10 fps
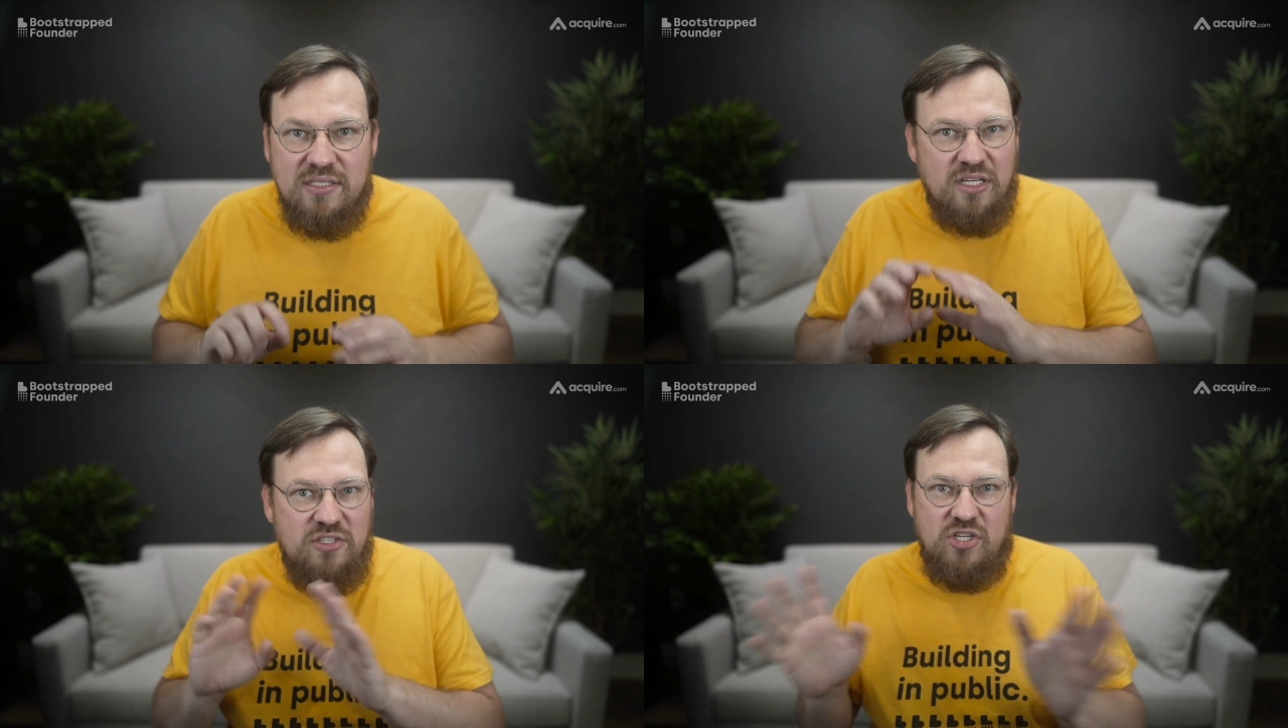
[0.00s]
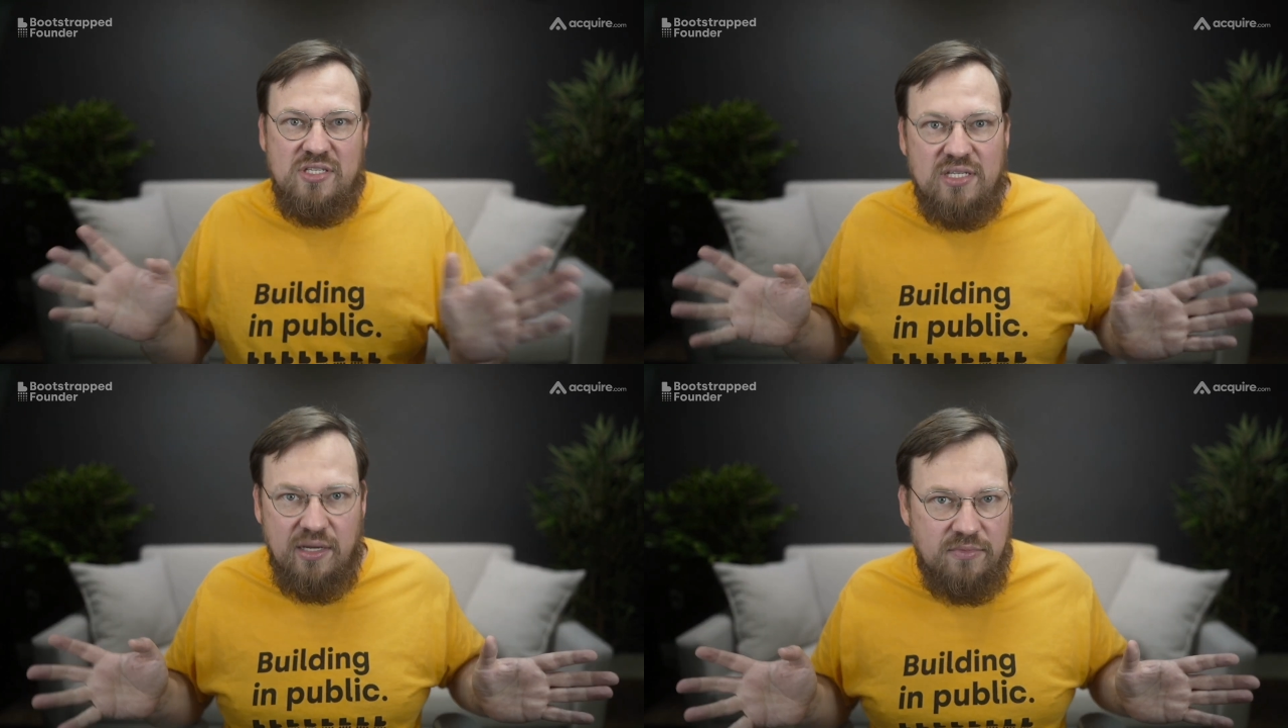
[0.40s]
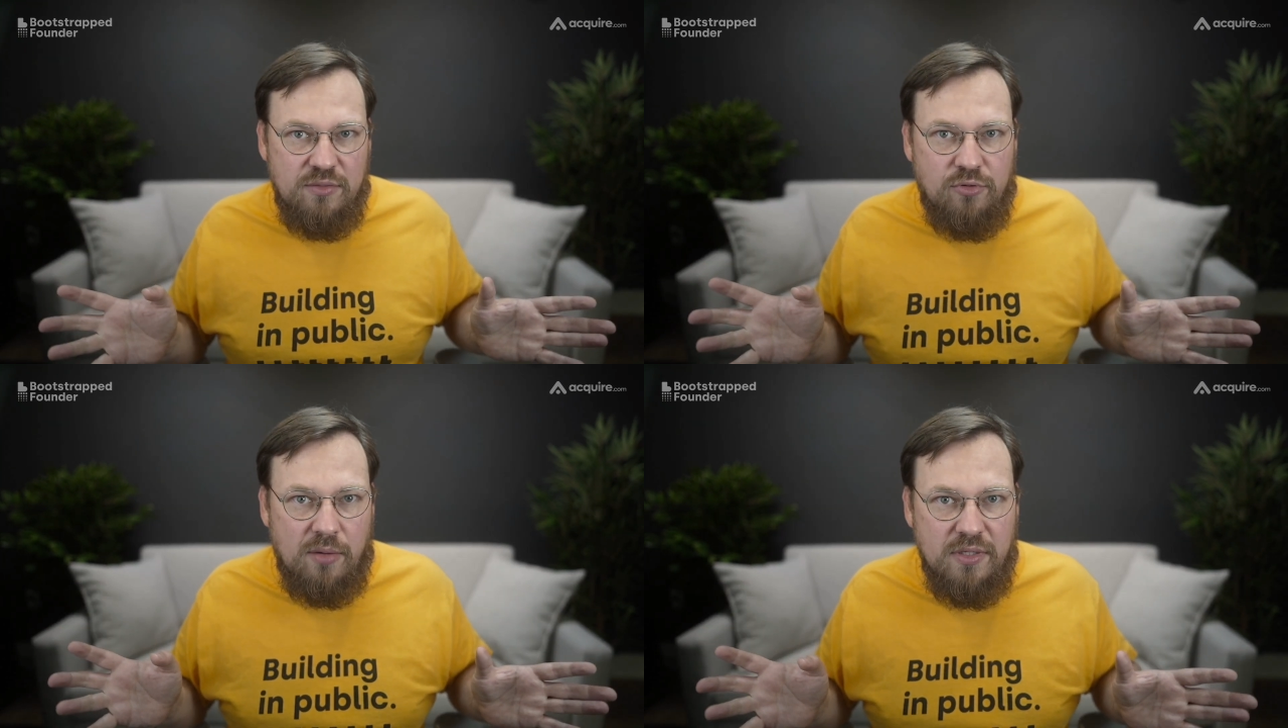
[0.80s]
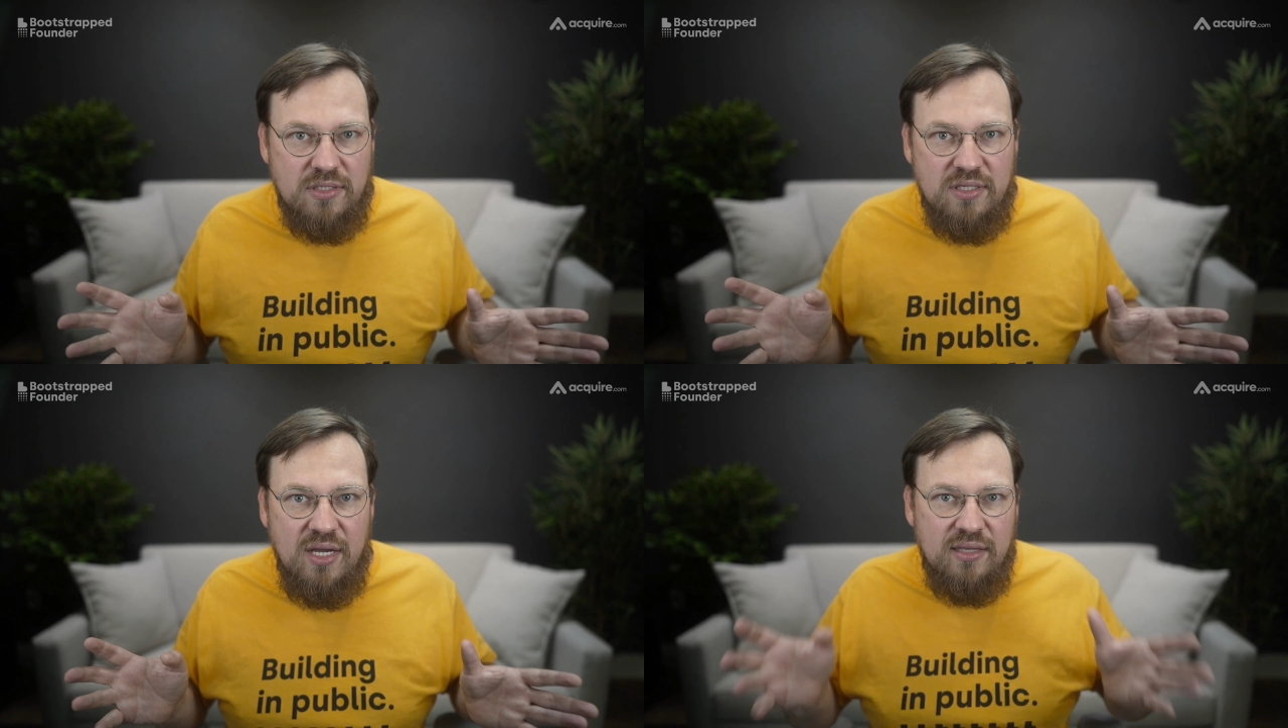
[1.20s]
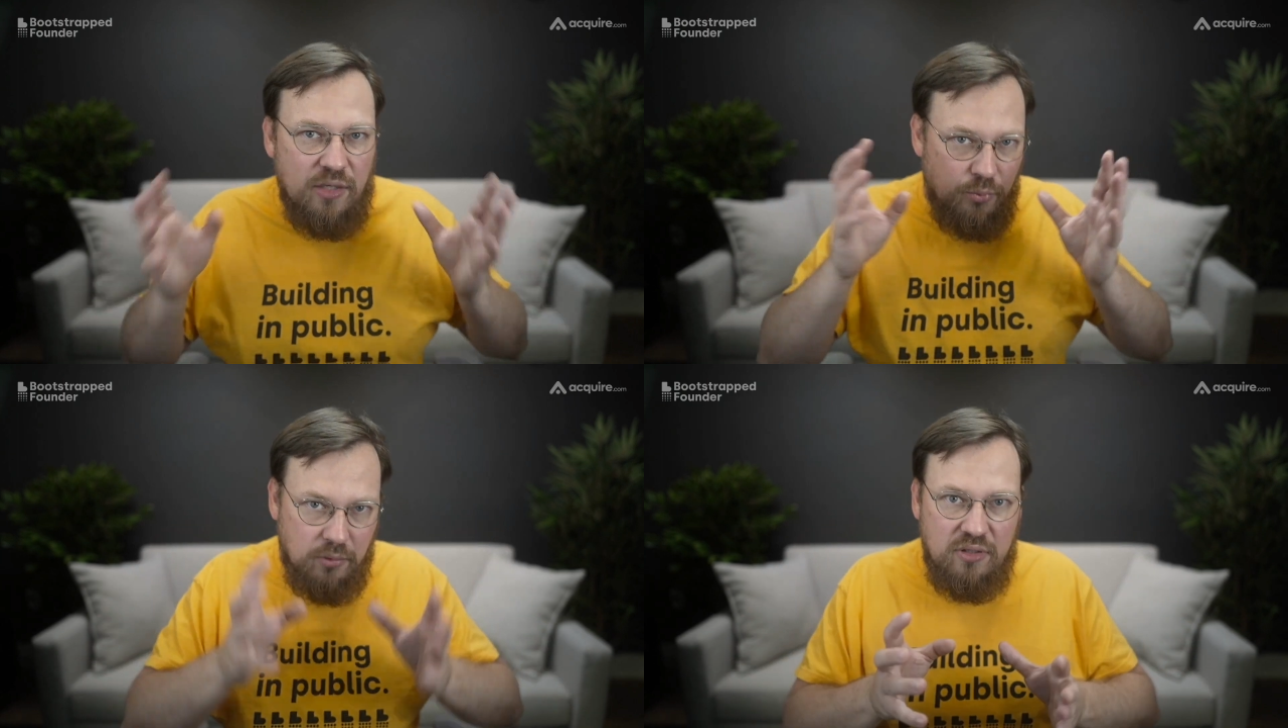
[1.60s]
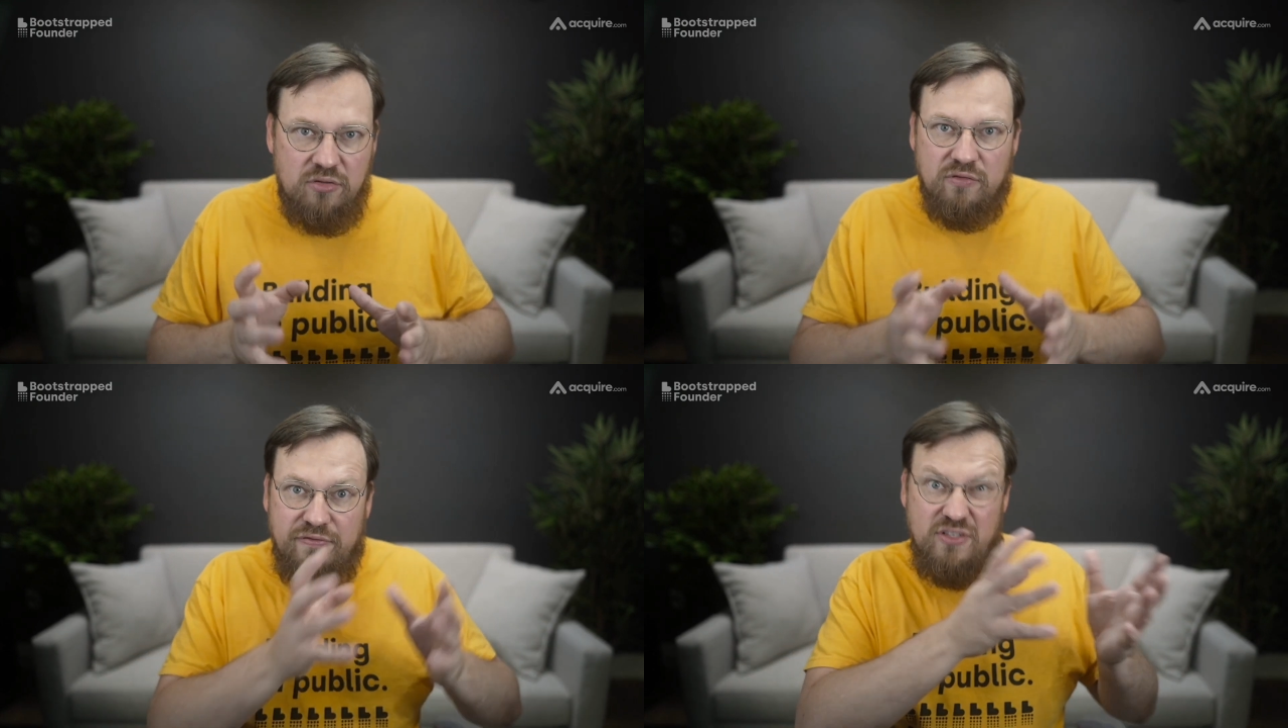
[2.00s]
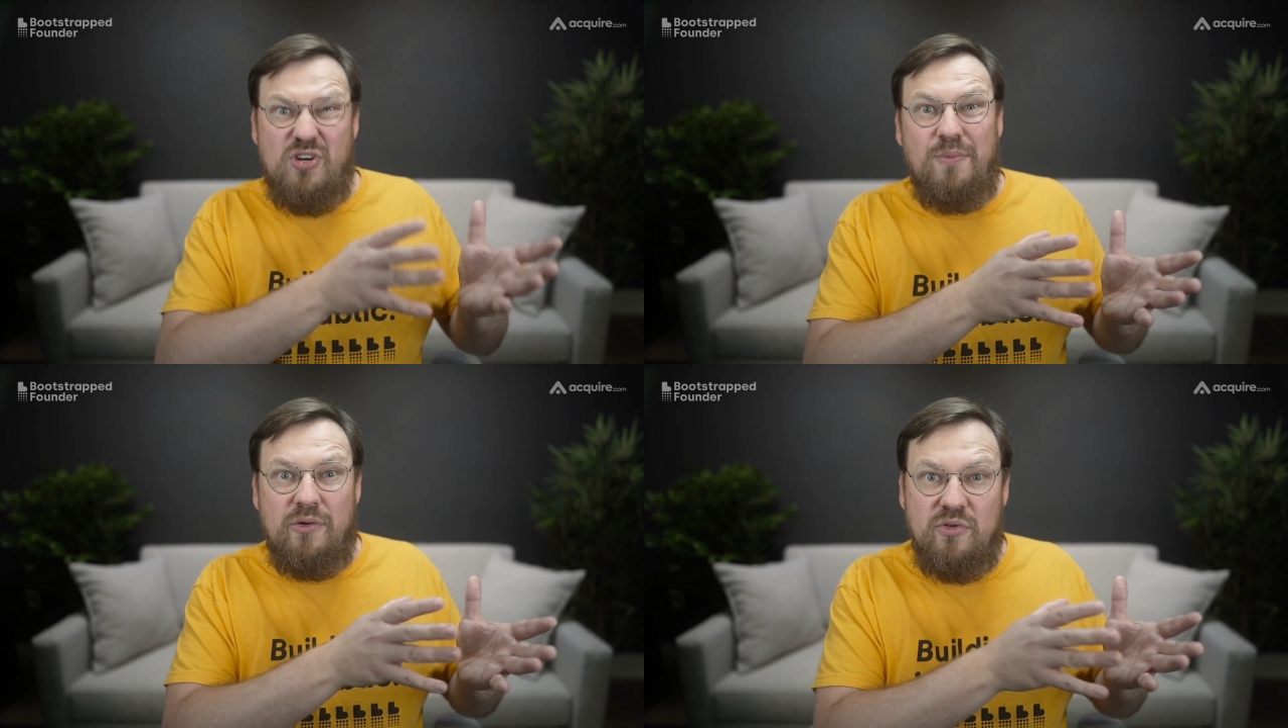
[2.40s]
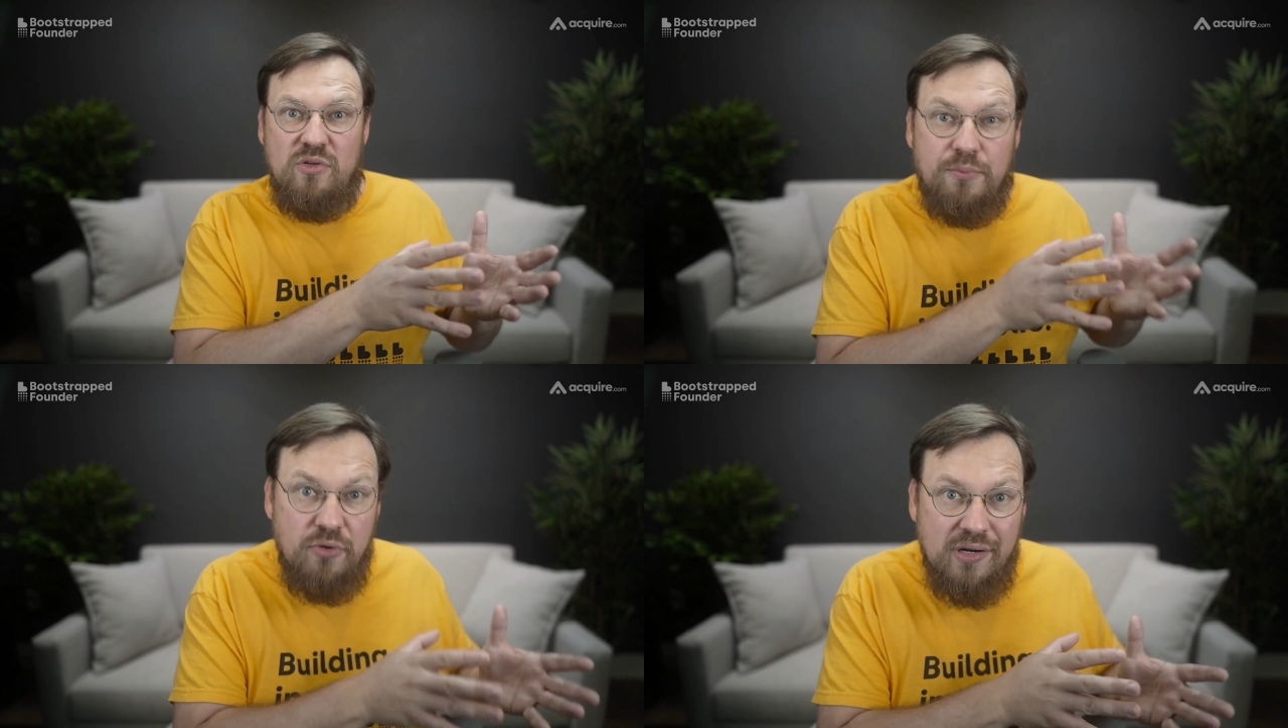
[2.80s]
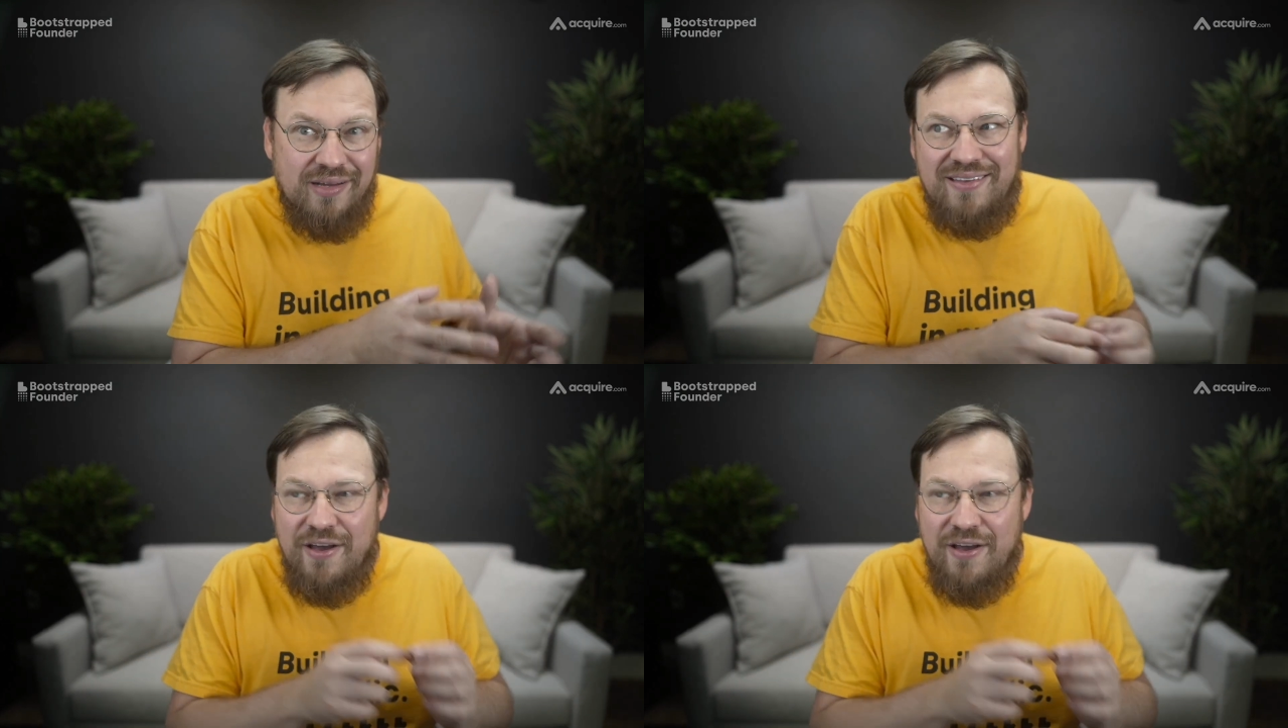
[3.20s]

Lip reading: that's just an empty promise that will lead to feature bloat in your product